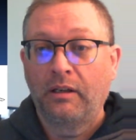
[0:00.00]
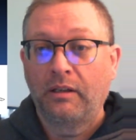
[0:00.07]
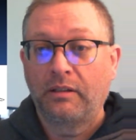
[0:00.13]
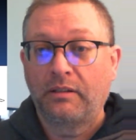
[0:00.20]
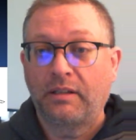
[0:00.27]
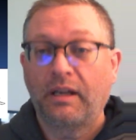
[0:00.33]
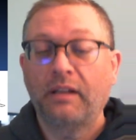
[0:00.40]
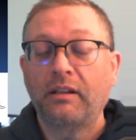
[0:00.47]

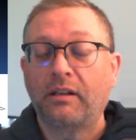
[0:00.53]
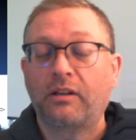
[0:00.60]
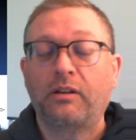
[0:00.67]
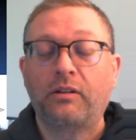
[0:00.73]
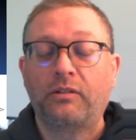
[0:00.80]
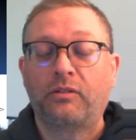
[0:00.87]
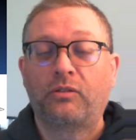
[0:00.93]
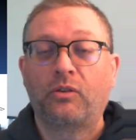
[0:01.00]
telling a
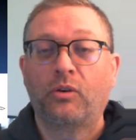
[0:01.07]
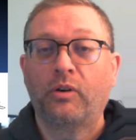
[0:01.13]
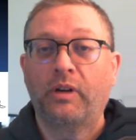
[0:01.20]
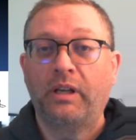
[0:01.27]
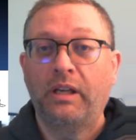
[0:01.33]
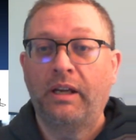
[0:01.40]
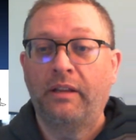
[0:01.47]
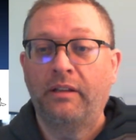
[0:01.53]
good
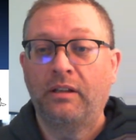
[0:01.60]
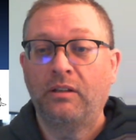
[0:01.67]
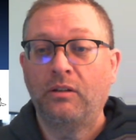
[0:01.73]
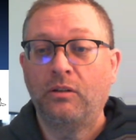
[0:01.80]
story and then